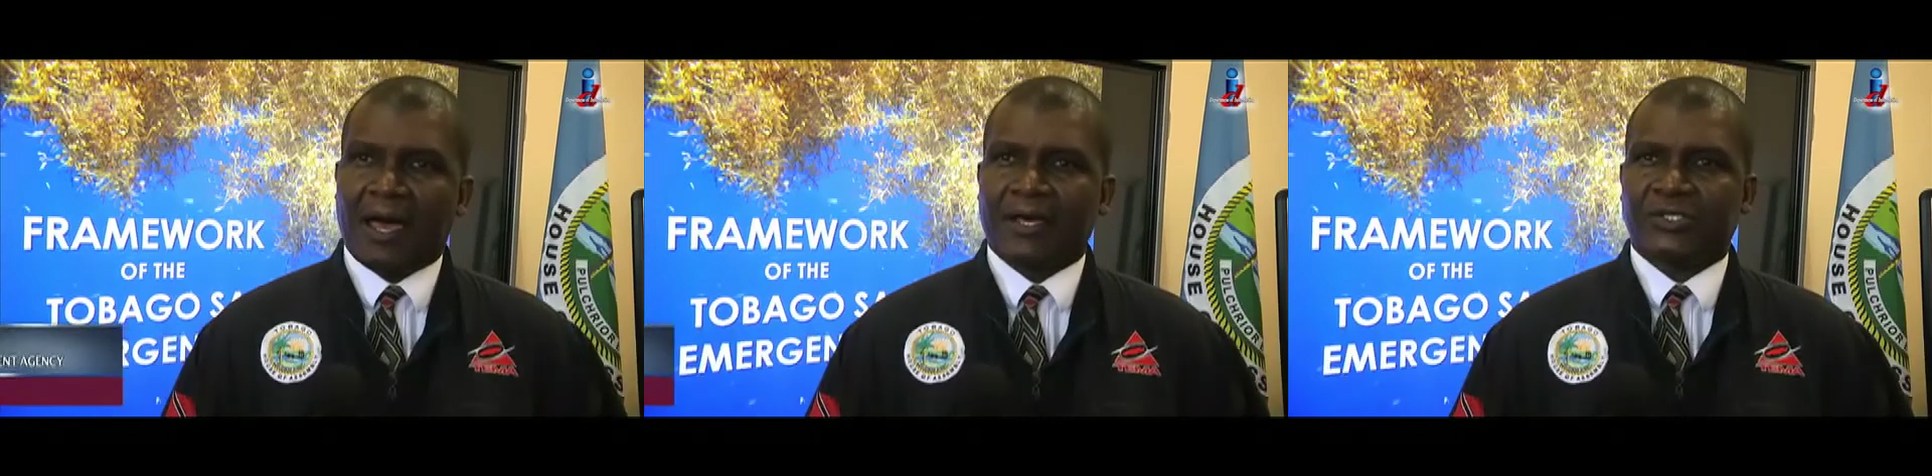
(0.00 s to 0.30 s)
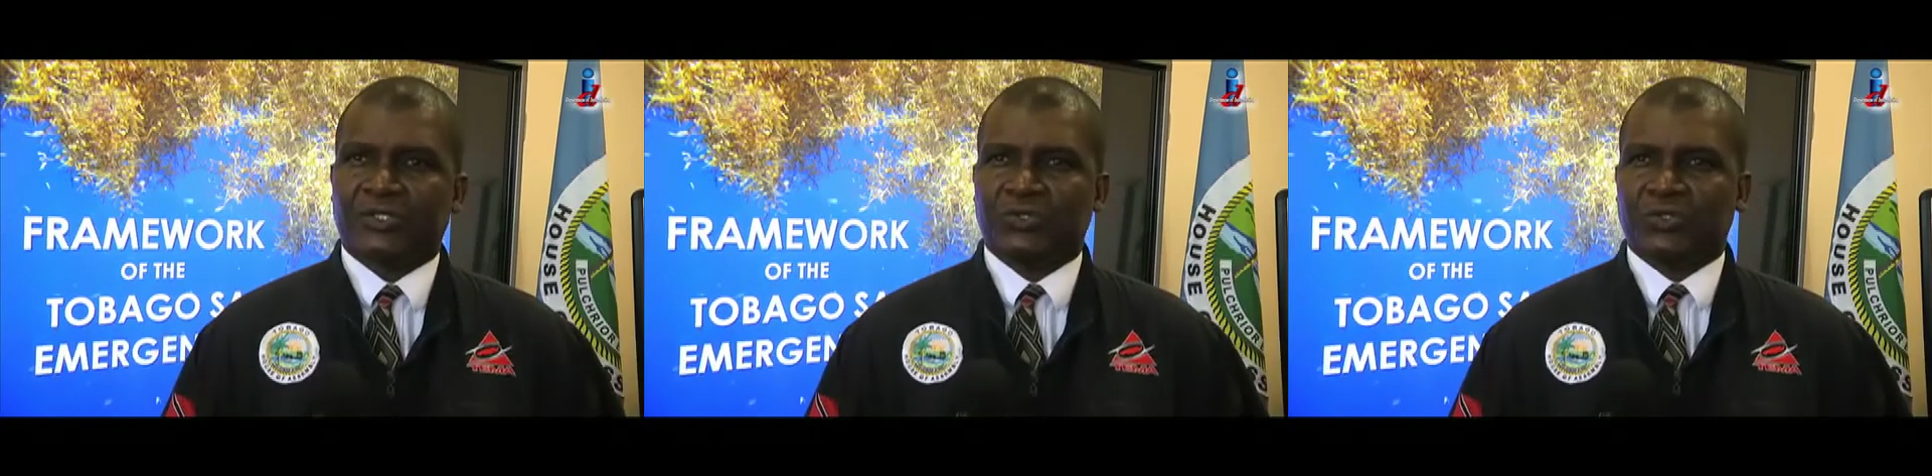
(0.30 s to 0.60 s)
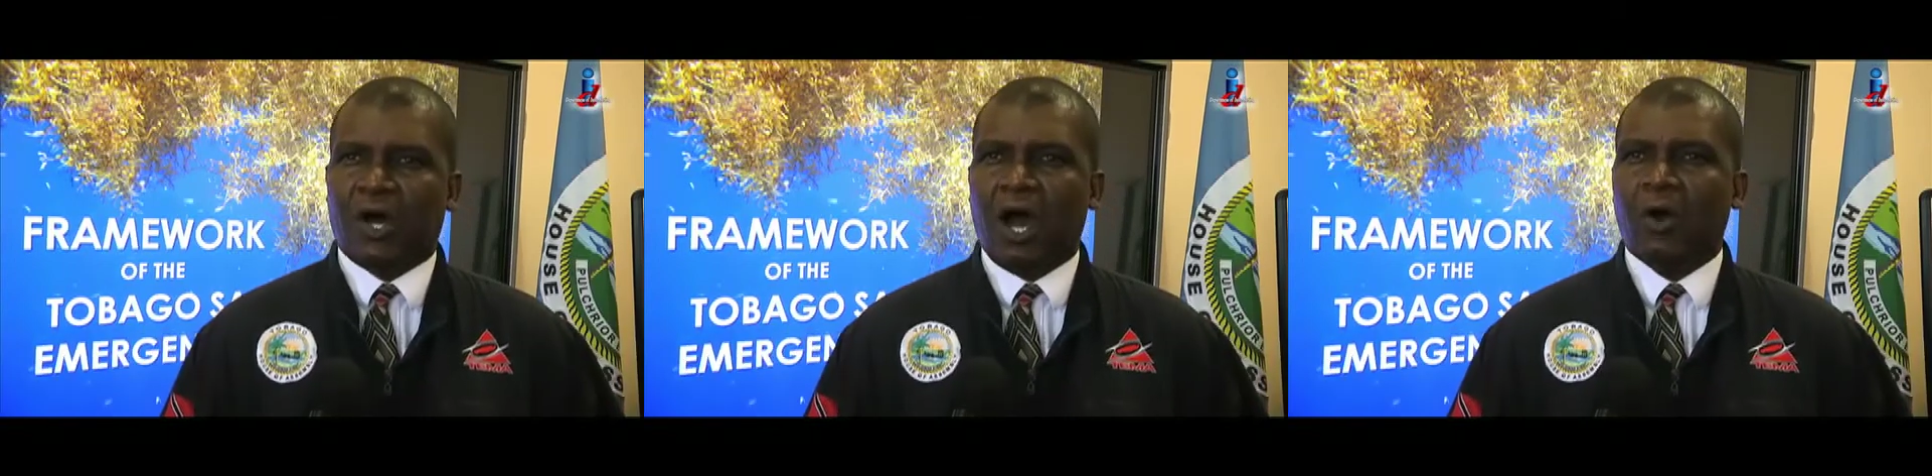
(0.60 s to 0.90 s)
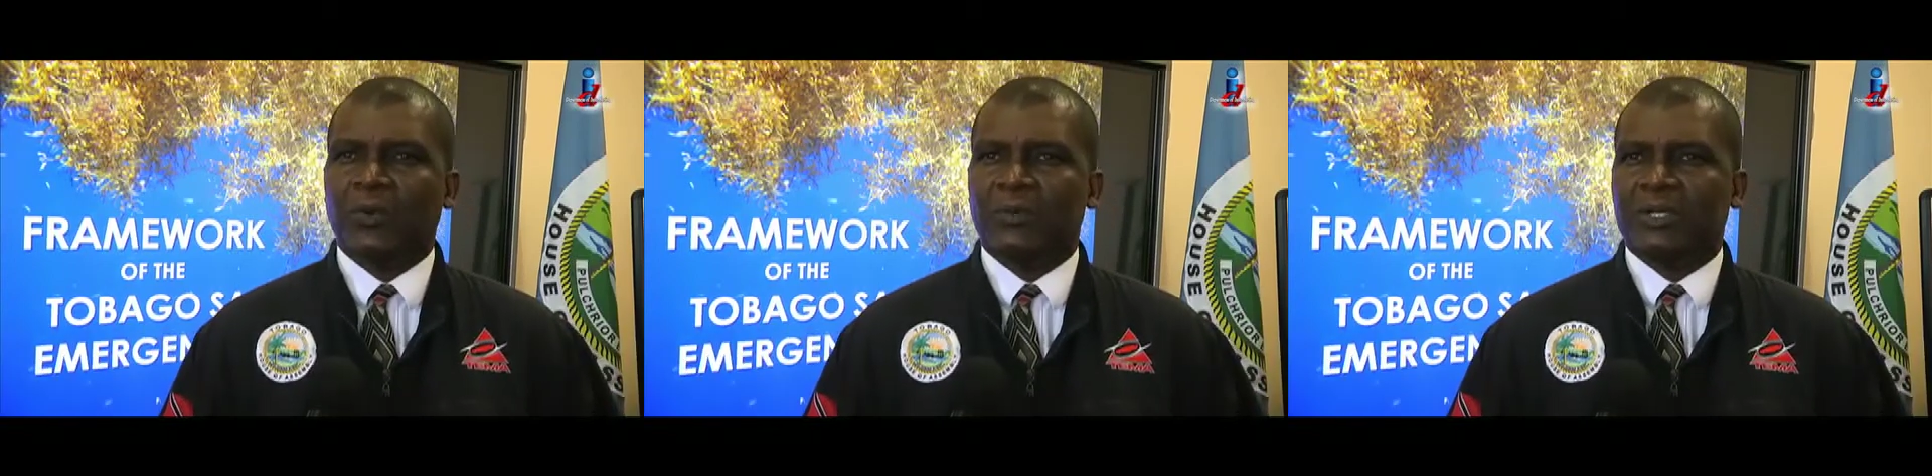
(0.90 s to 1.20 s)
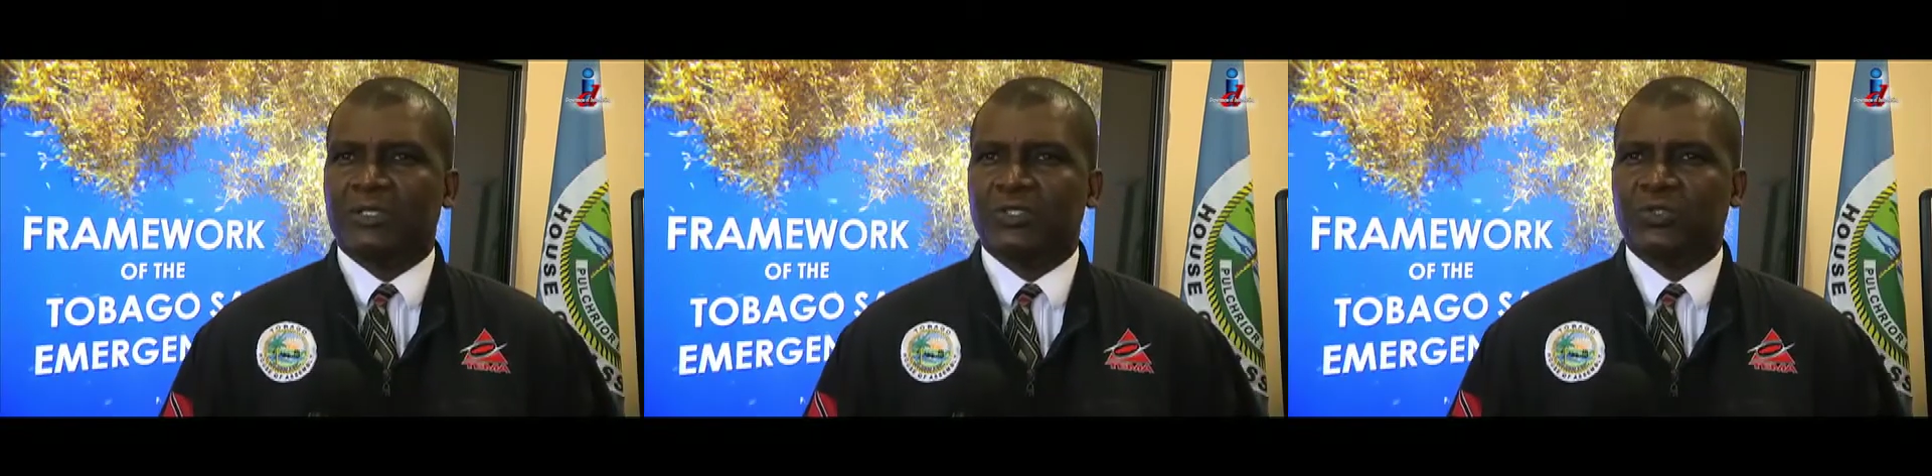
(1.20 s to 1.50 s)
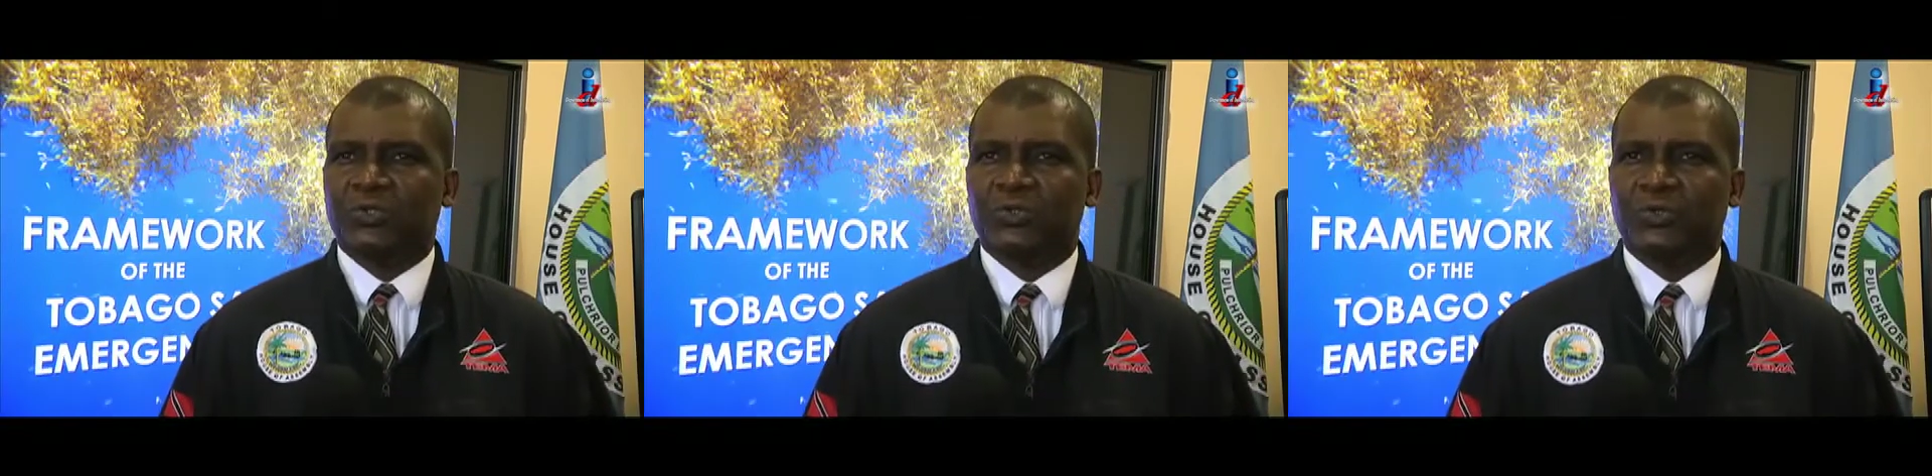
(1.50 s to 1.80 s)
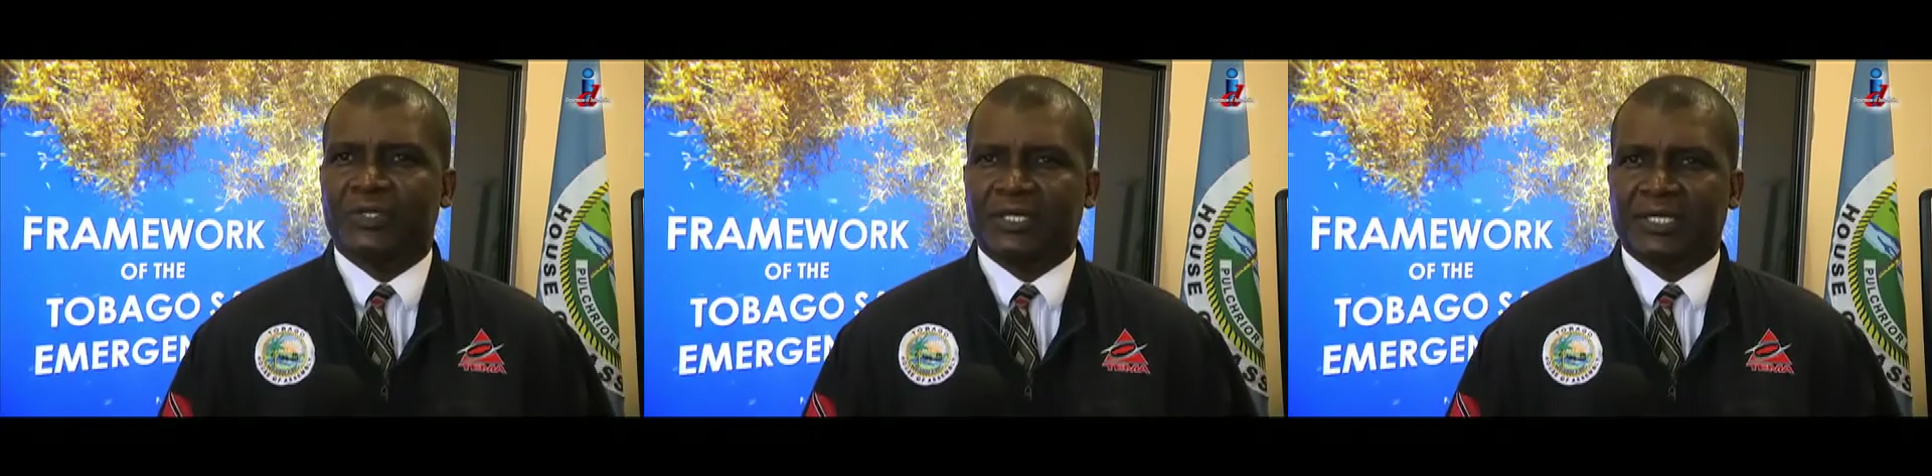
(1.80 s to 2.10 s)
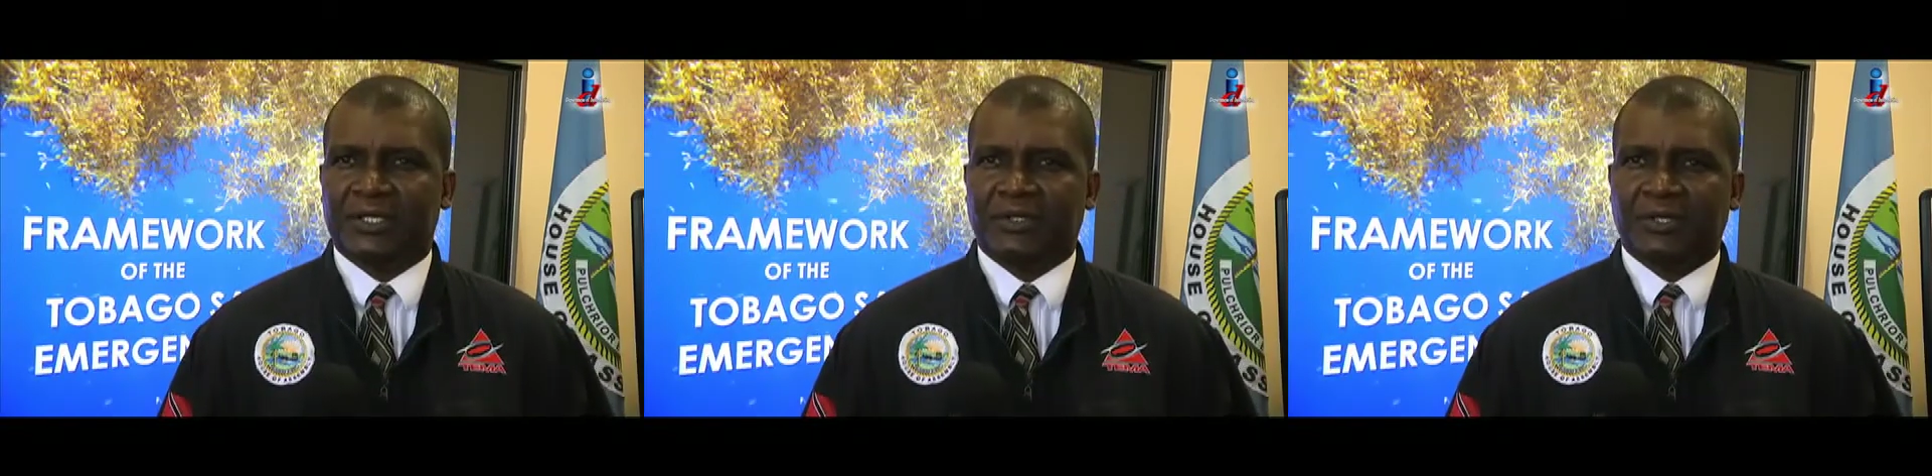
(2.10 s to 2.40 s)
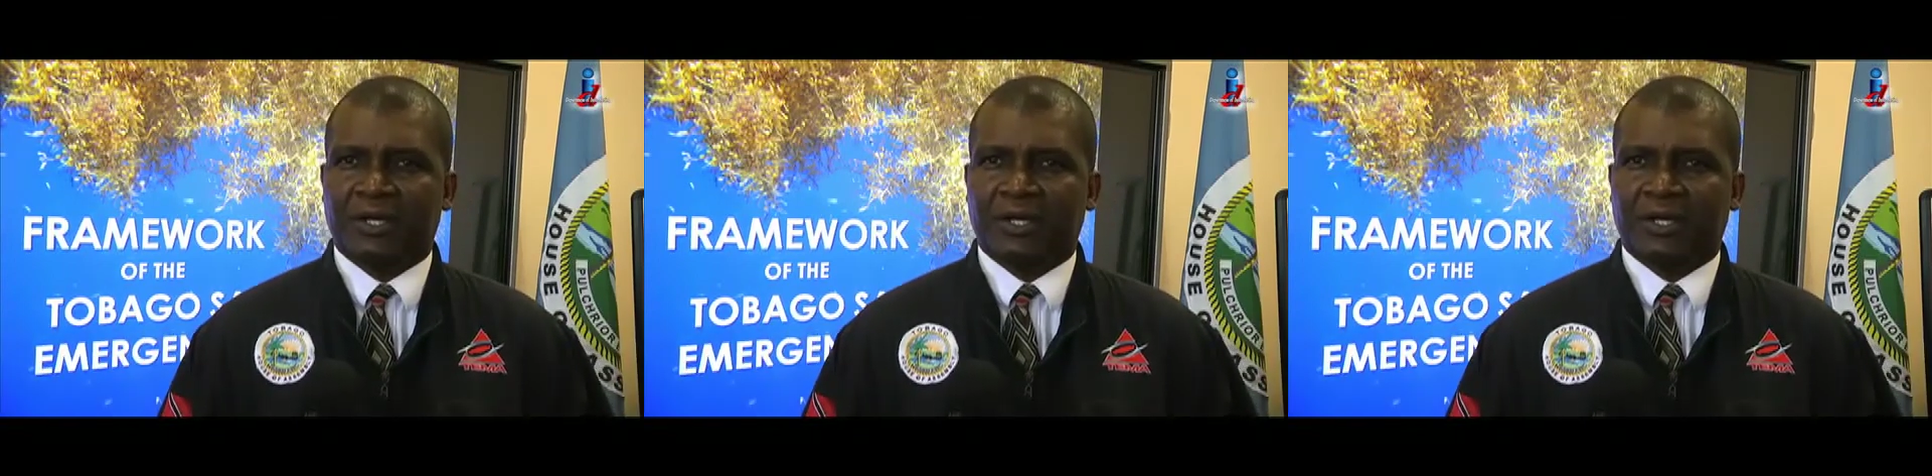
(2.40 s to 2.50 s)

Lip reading: as to how we will do the